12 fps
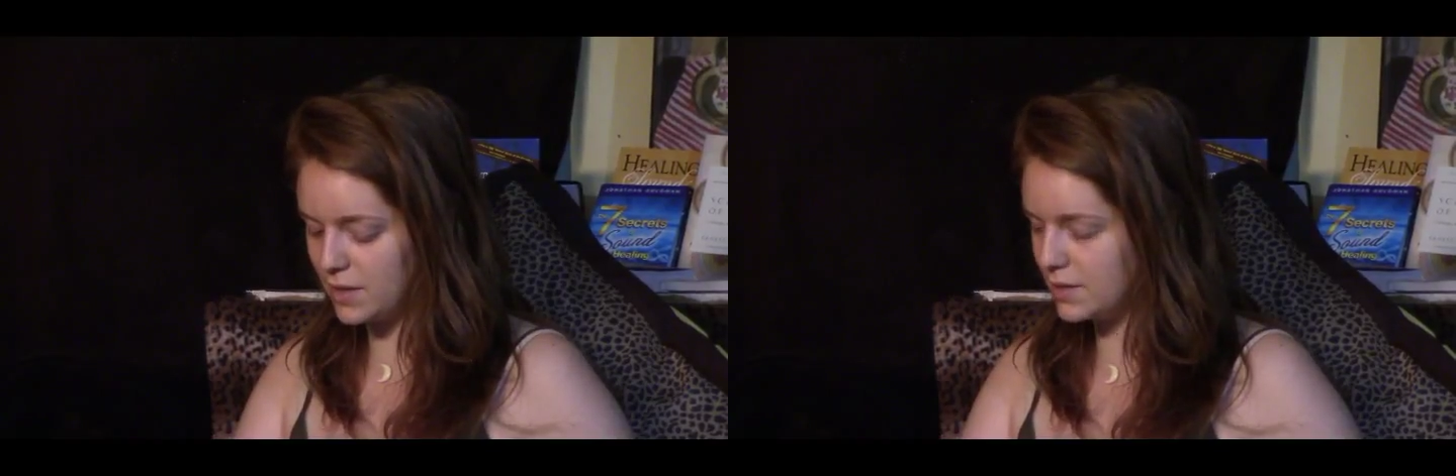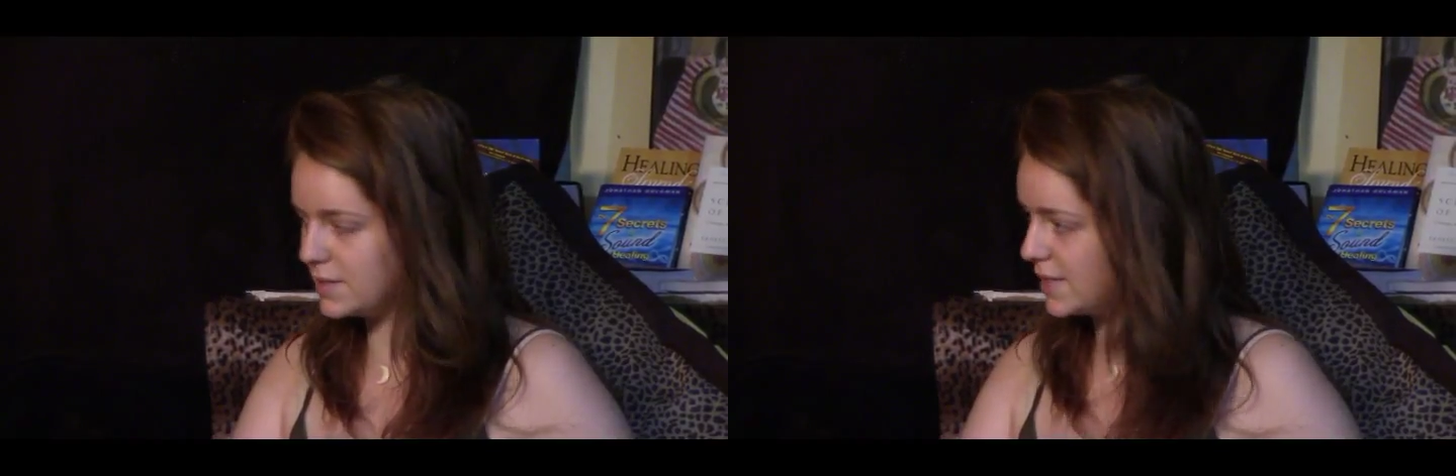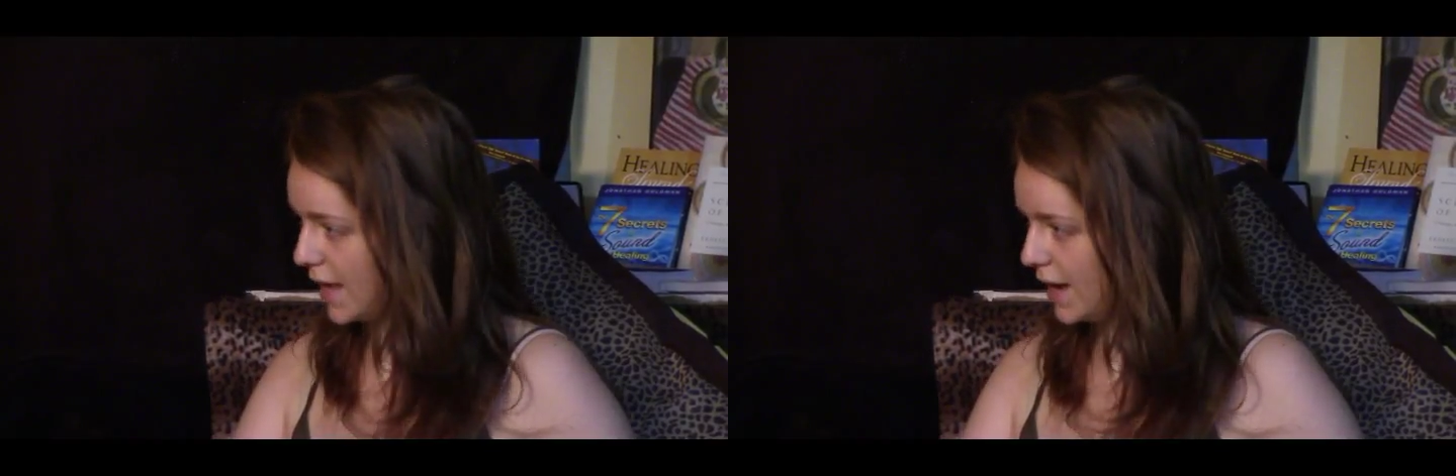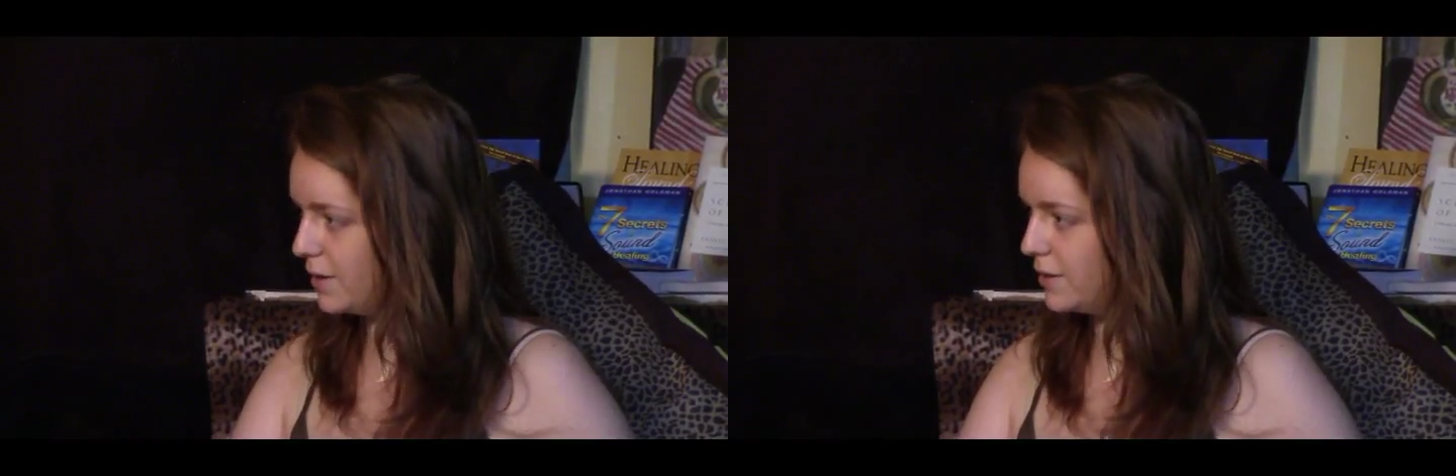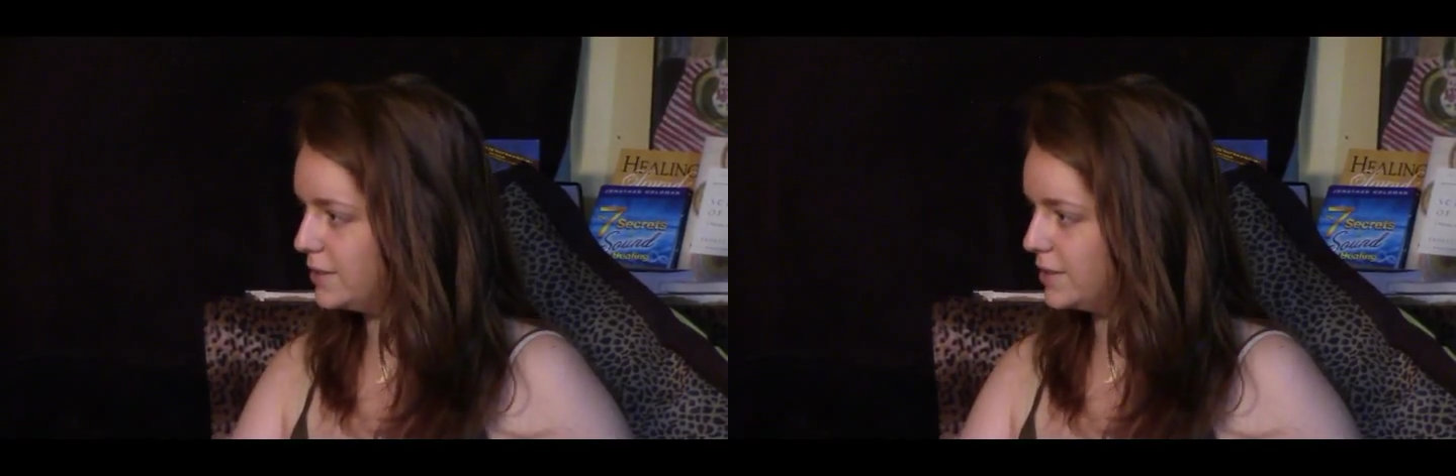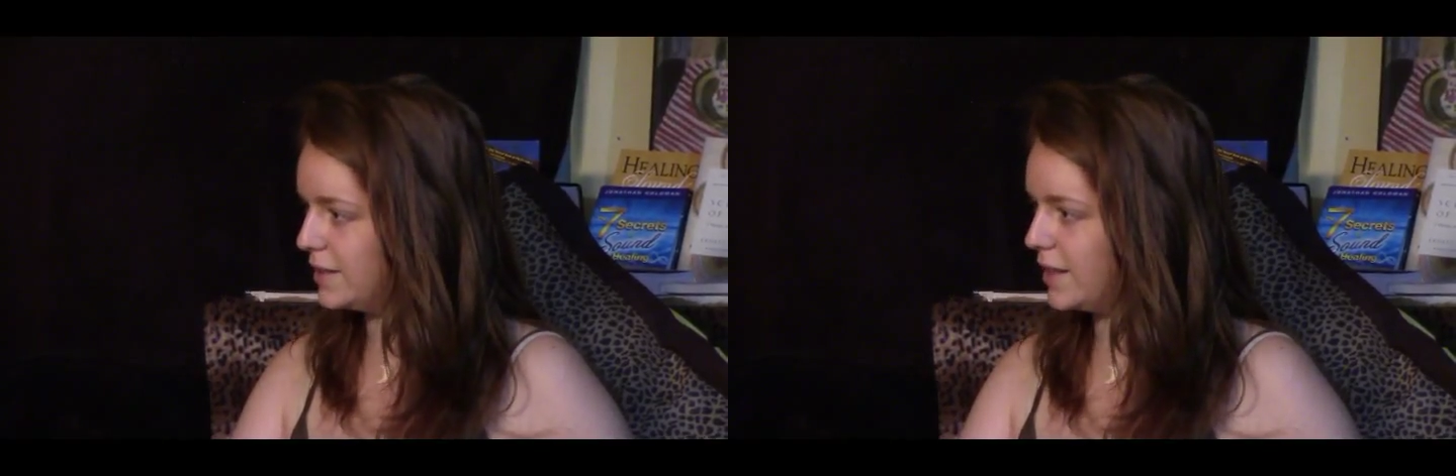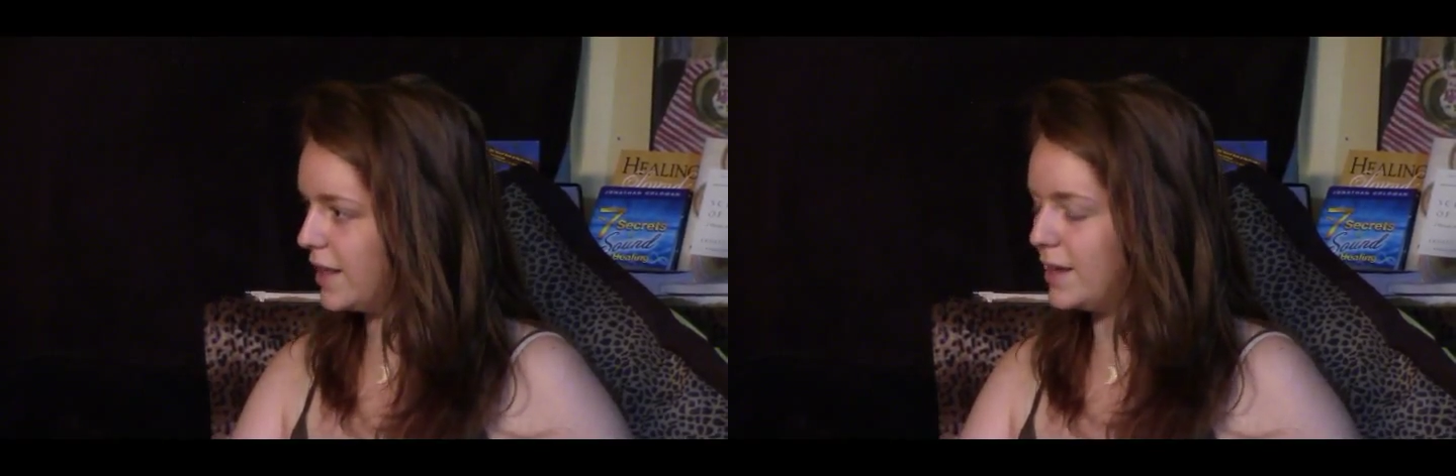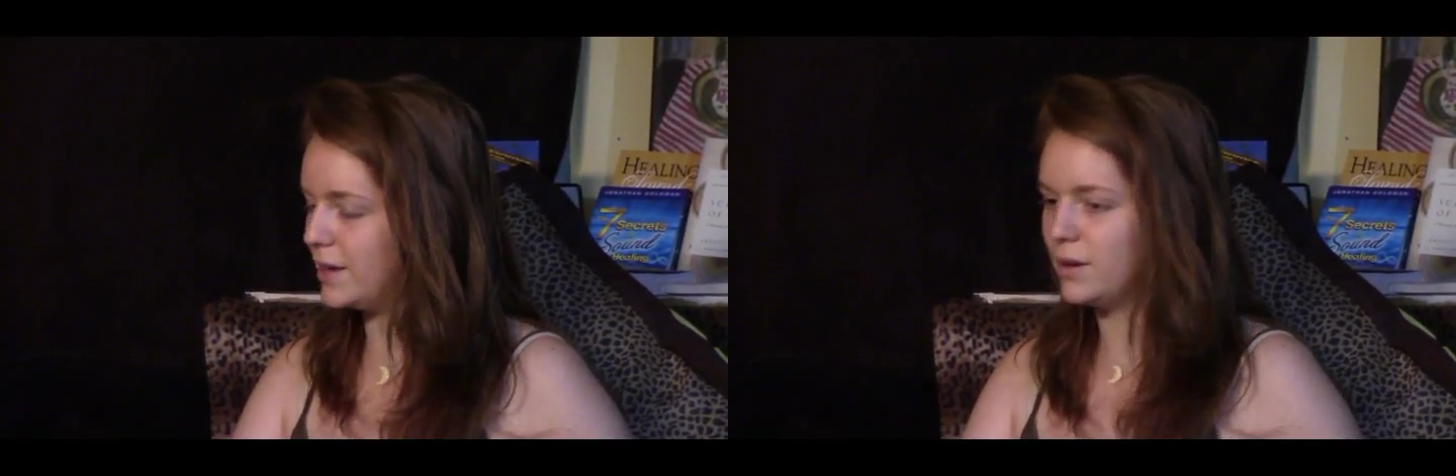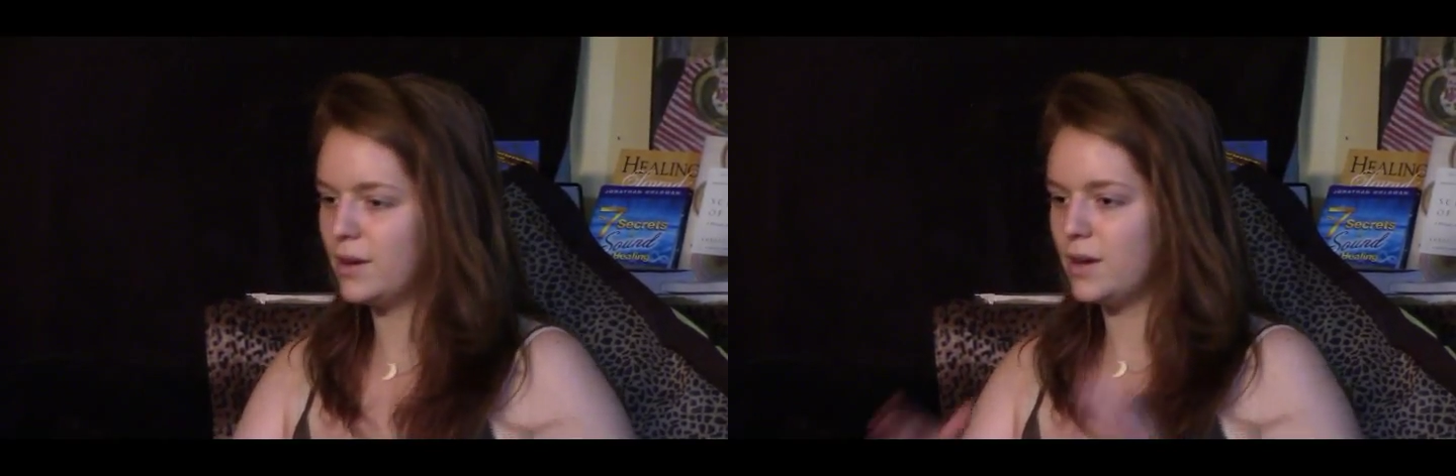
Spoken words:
the sound, and then